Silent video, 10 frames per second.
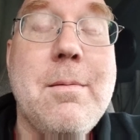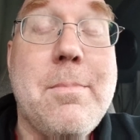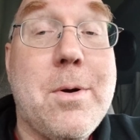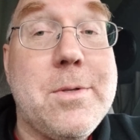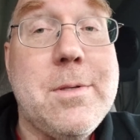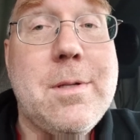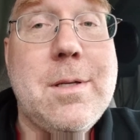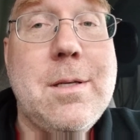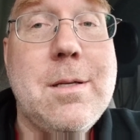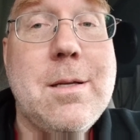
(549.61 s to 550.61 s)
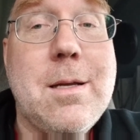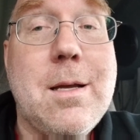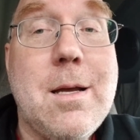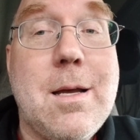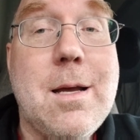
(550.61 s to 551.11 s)
personally,
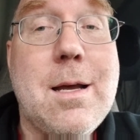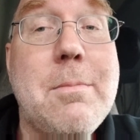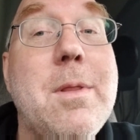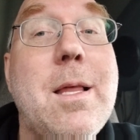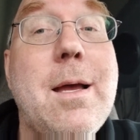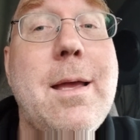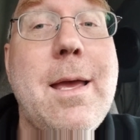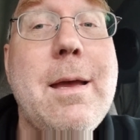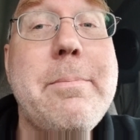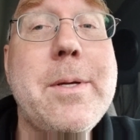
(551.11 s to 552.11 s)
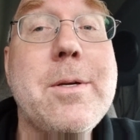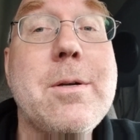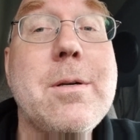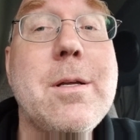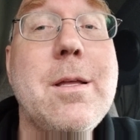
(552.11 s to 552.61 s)
I'm a lot happier